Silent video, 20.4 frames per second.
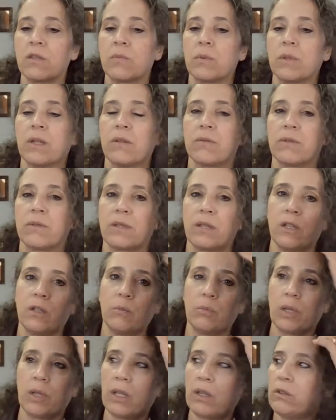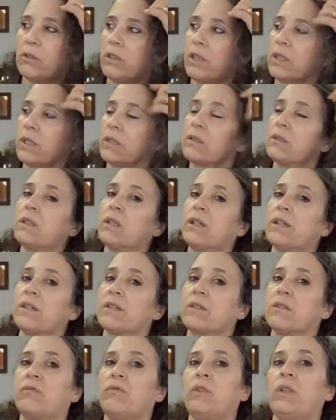but that was to help counteract the
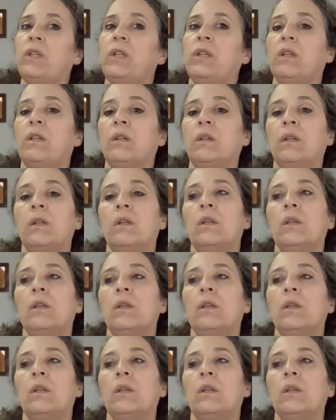cost of feed.